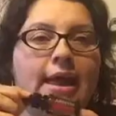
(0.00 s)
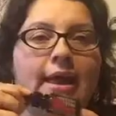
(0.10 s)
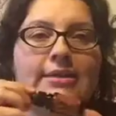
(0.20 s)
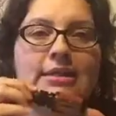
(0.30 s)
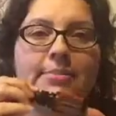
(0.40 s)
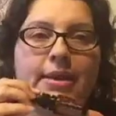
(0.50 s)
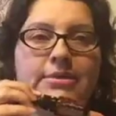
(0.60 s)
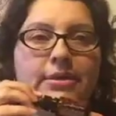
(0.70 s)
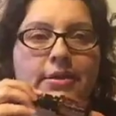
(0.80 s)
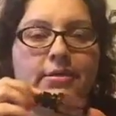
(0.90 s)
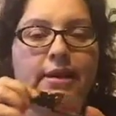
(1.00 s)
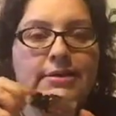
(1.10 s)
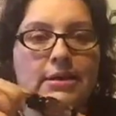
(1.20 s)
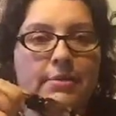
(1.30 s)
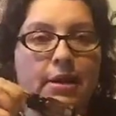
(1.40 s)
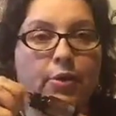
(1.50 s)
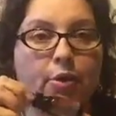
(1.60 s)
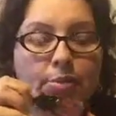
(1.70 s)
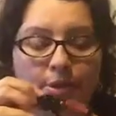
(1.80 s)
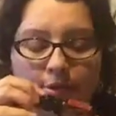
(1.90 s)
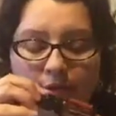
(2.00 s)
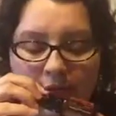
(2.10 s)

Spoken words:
Antibacterial, antimicrobial.